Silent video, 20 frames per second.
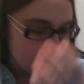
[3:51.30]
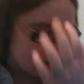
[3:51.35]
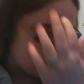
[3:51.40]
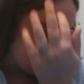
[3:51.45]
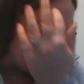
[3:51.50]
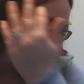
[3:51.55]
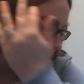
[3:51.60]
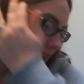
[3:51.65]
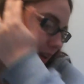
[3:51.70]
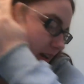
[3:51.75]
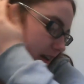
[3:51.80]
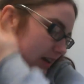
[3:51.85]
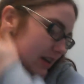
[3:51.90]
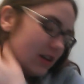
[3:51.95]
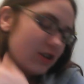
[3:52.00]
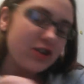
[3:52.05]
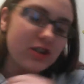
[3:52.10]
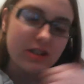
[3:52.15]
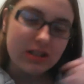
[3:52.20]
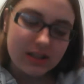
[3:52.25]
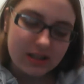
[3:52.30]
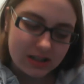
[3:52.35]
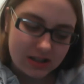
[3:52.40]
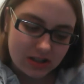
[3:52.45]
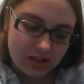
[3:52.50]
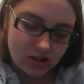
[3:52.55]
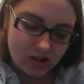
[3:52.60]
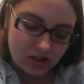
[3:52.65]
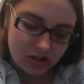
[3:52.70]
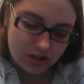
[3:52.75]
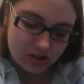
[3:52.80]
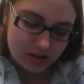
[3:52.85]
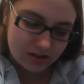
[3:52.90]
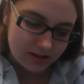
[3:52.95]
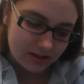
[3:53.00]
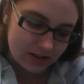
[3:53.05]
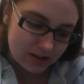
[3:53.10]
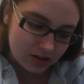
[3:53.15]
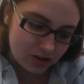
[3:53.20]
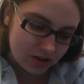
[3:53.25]
Like, it just
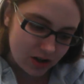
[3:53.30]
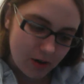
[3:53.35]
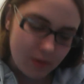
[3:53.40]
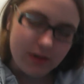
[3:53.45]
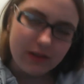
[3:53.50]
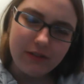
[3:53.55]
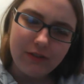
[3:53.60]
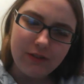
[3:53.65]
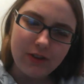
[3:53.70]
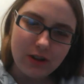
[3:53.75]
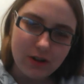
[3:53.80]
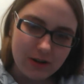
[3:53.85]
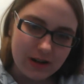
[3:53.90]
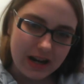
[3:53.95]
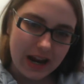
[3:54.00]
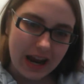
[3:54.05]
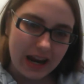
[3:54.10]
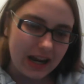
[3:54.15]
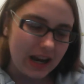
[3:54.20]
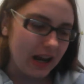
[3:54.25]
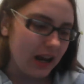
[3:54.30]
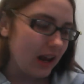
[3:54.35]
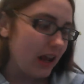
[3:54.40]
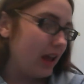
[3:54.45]
is so infuriating.